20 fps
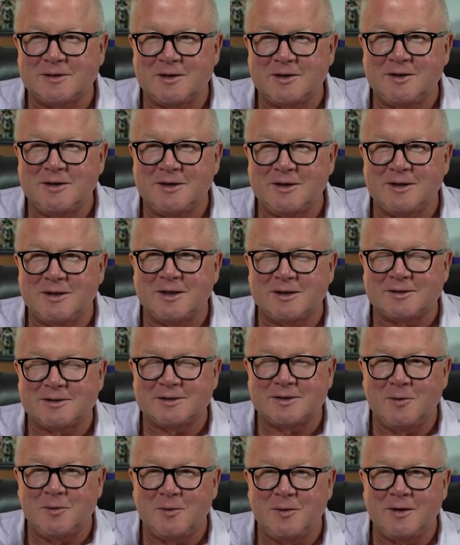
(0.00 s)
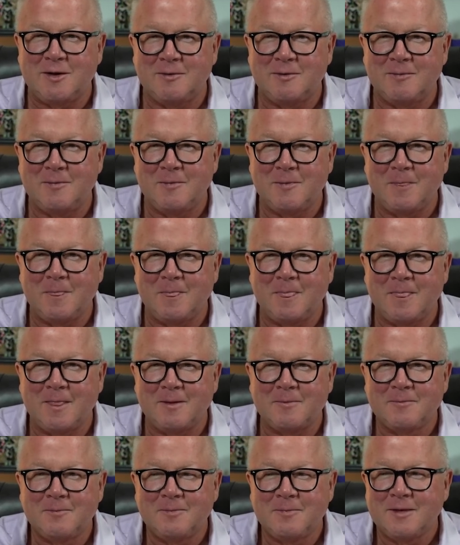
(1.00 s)
You did that so well.
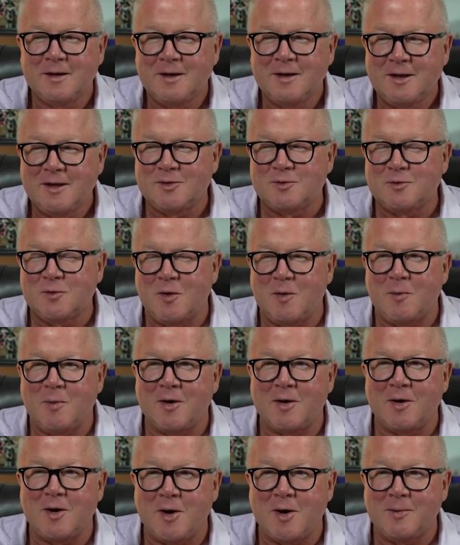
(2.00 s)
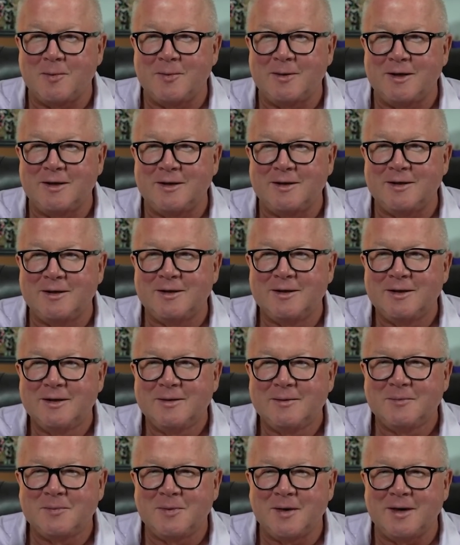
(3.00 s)
In 12-part harmony.
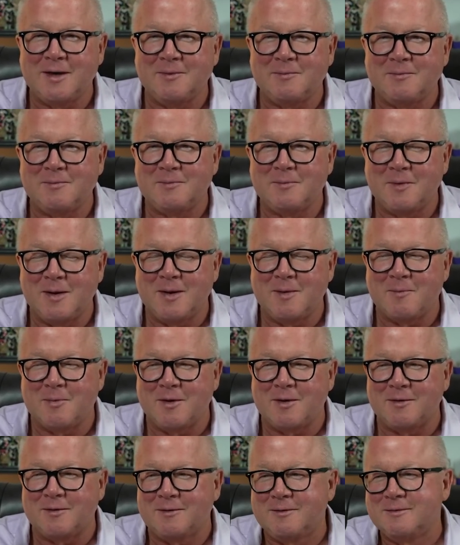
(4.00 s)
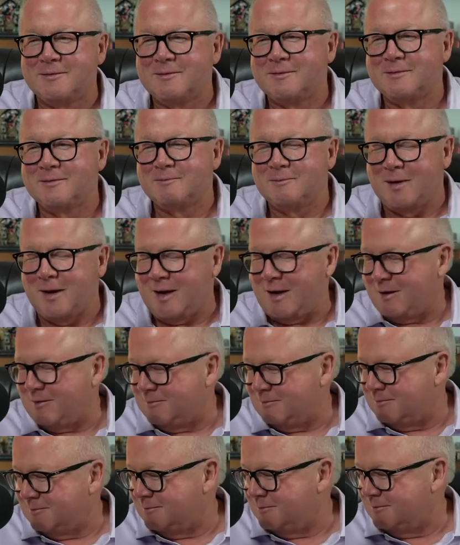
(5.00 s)
Play it. Play it, brother. Play
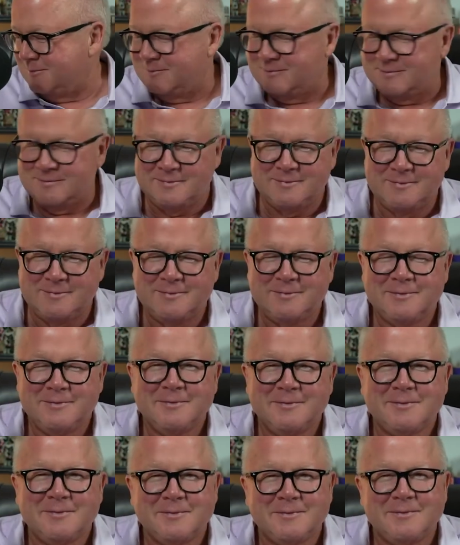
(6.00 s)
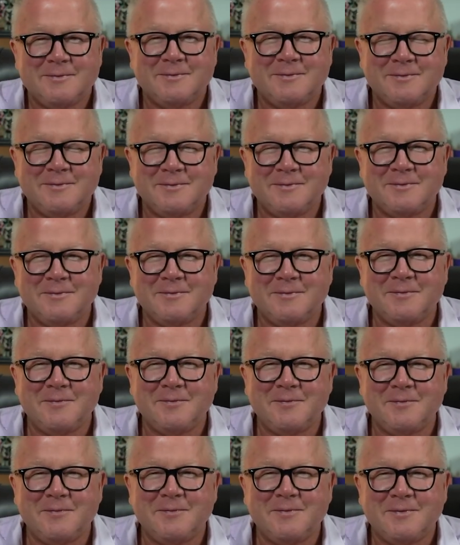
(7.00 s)

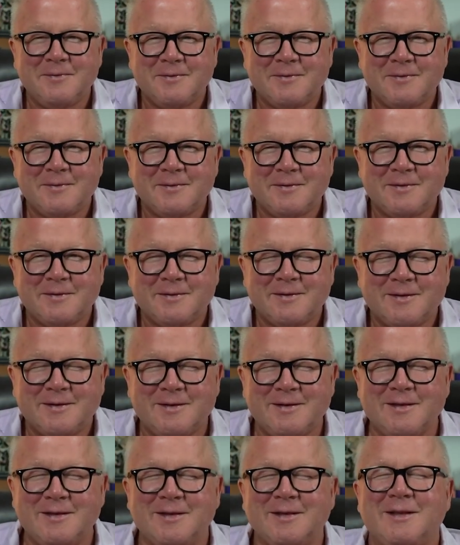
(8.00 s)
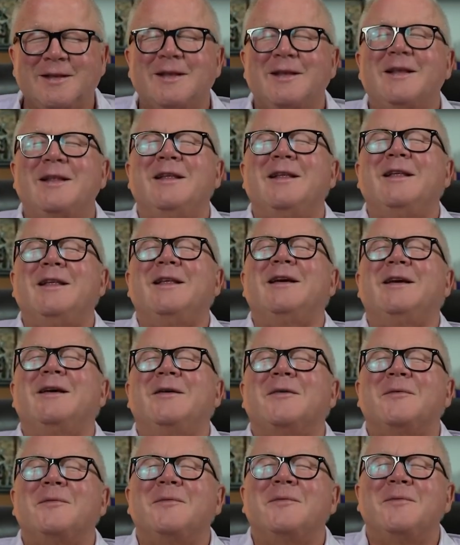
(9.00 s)

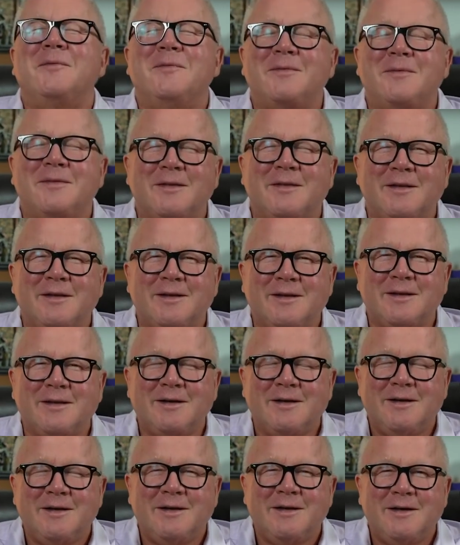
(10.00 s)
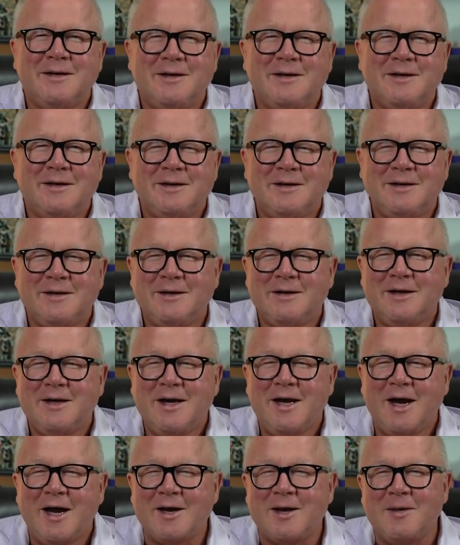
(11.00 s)
it.
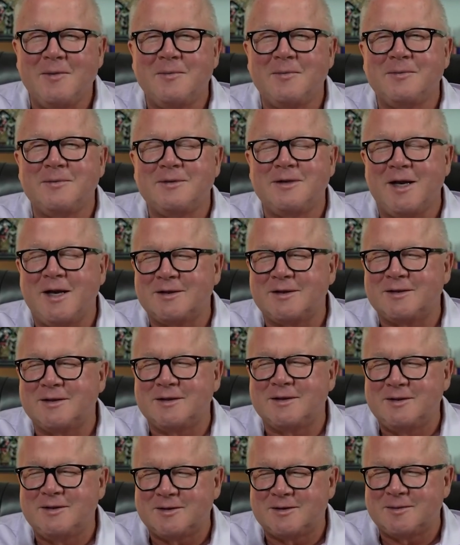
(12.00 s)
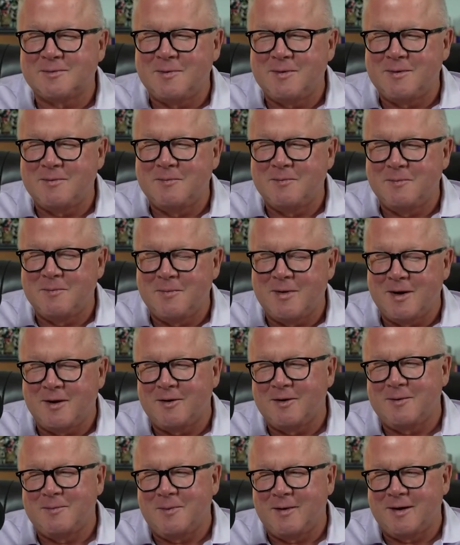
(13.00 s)
Jackson, you should be
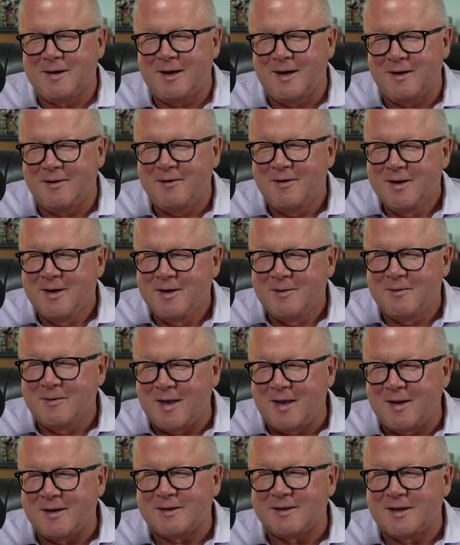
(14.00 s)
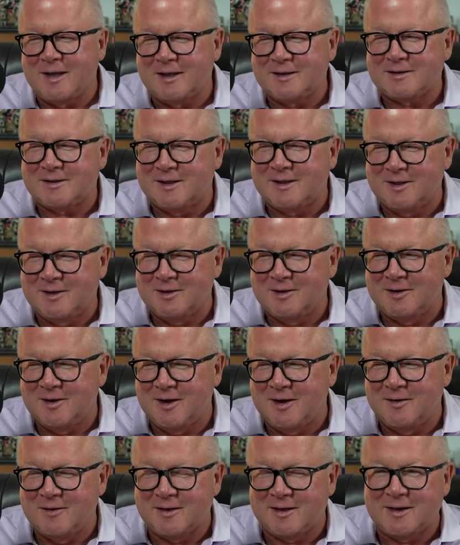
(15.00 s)
married by now. That skill
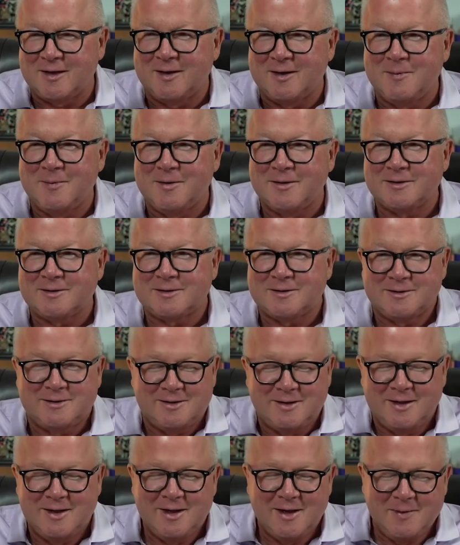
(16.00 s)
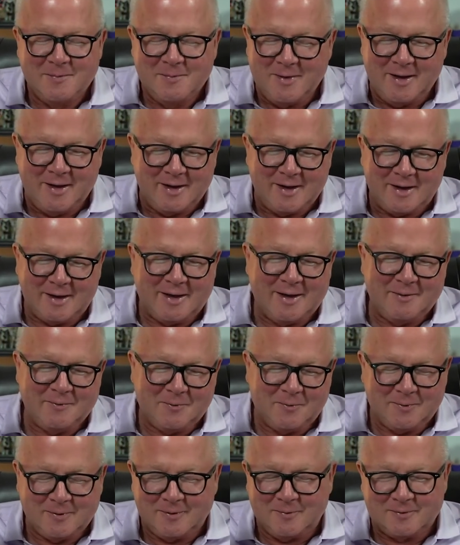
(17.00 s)
on the Kalimba should... Man, I can't...
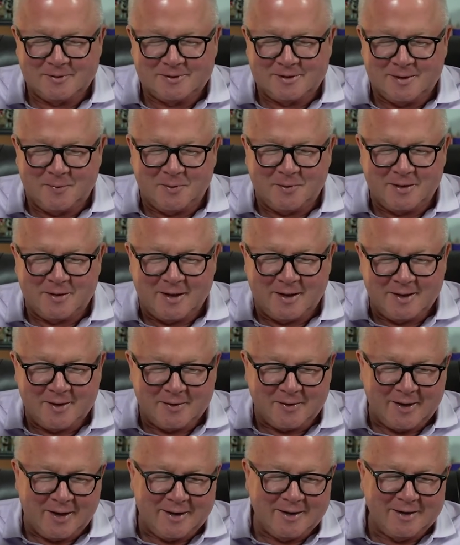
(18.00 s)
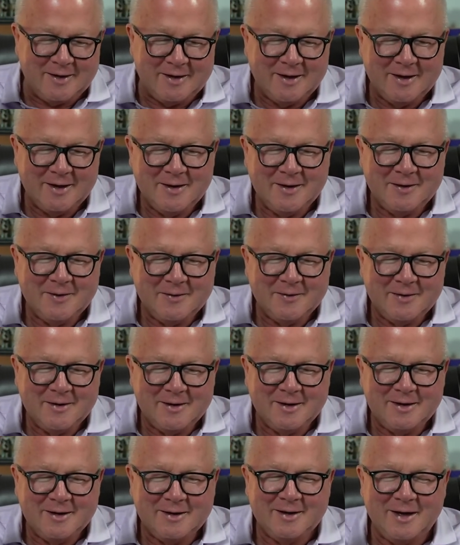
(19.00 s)
What's up with that? Okay. My mom does tell me that
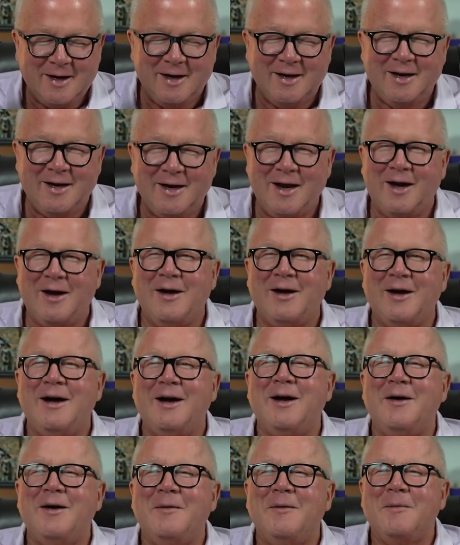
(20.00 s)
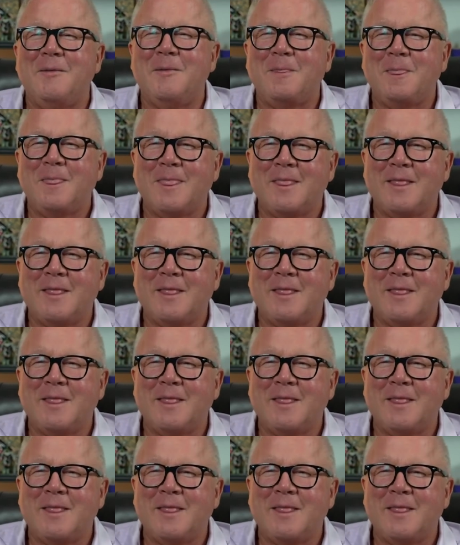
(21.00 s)
every day. That's how you attract a wife.